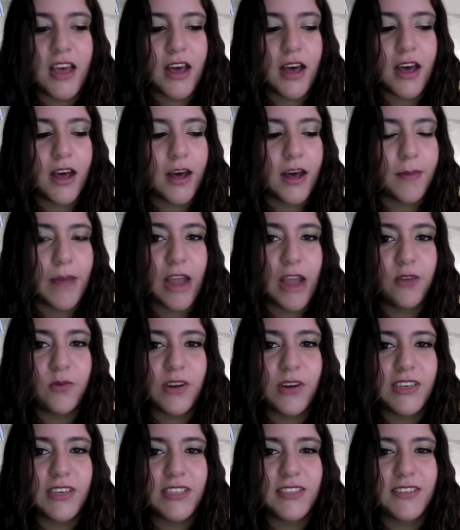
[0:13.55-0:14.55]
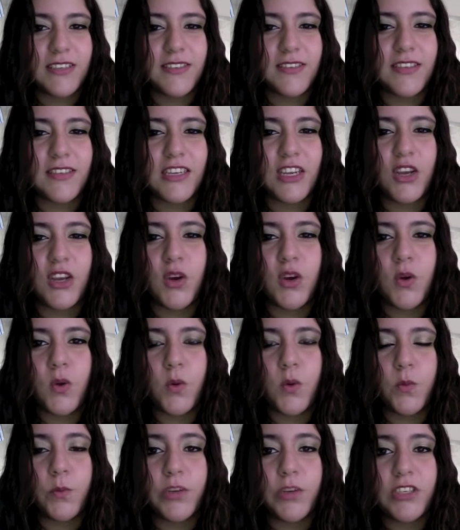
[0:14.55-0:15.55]
I wanted to see
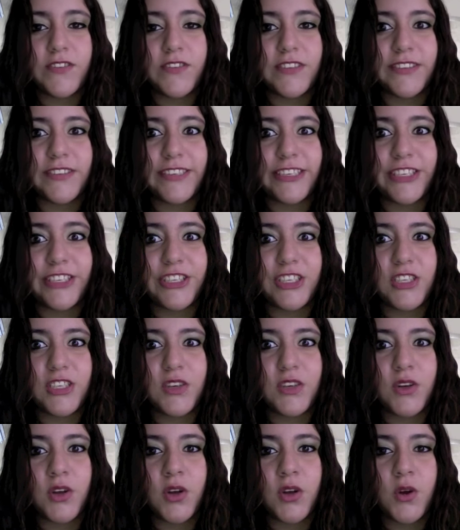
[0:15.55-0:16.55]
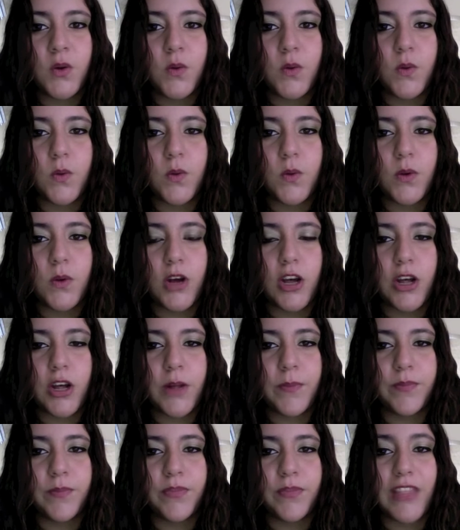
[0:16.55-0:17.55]
which foundation
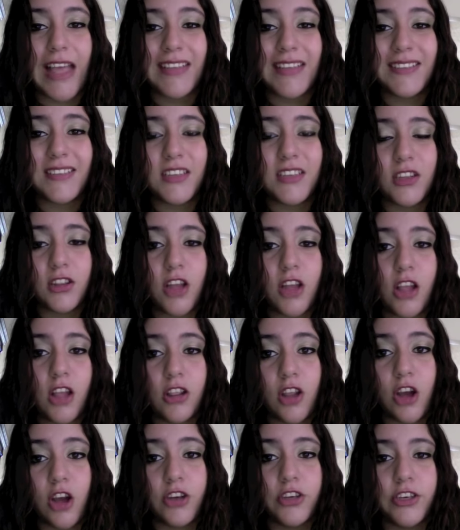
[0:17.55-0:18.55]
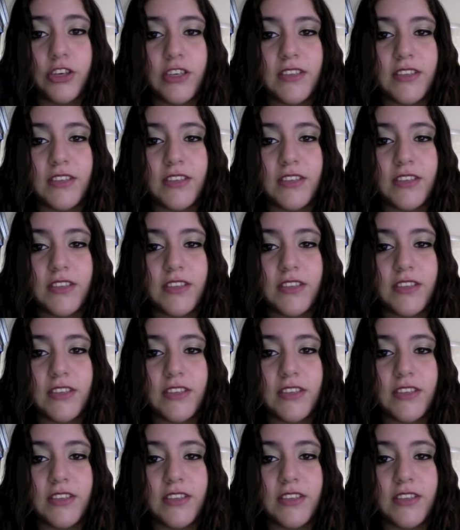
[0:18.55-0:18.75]
lasted a lot longer.